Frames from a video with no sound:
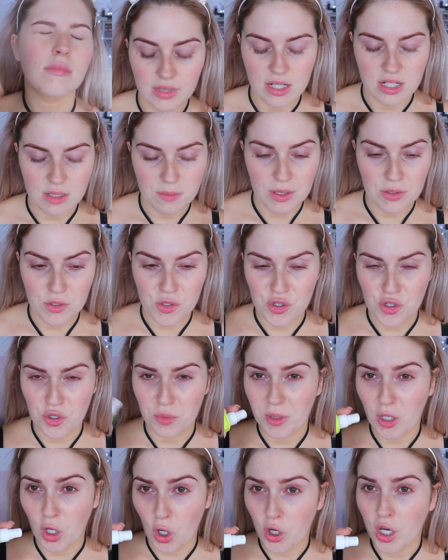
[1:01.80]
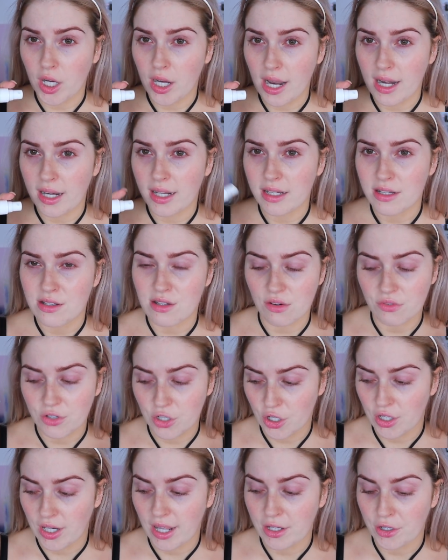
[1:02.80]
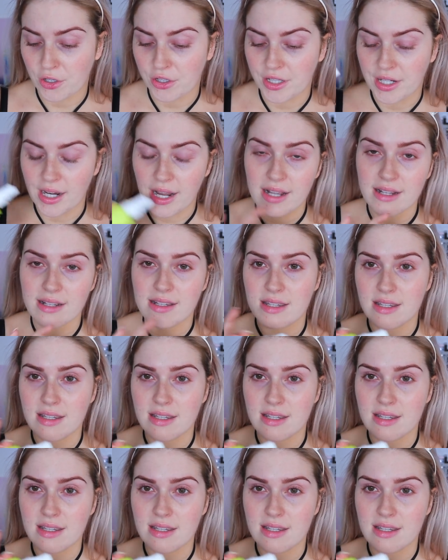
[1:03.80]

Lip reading: smells super coconutty, so if you don't like coconut,